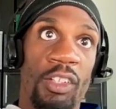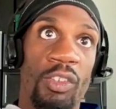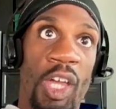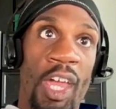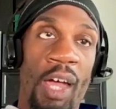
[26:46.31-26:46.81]

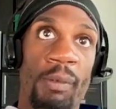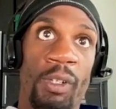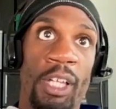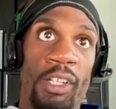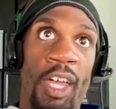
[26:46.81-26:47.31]
they have to
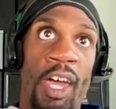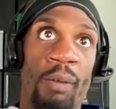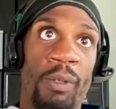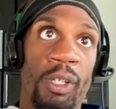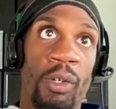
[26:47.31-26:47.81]
let the
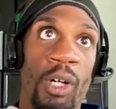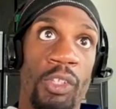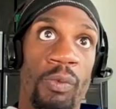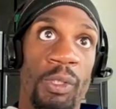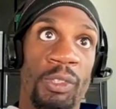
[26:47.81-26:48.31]
athlete
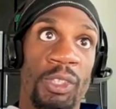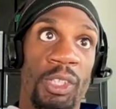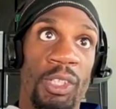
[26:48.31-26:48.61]
cross first.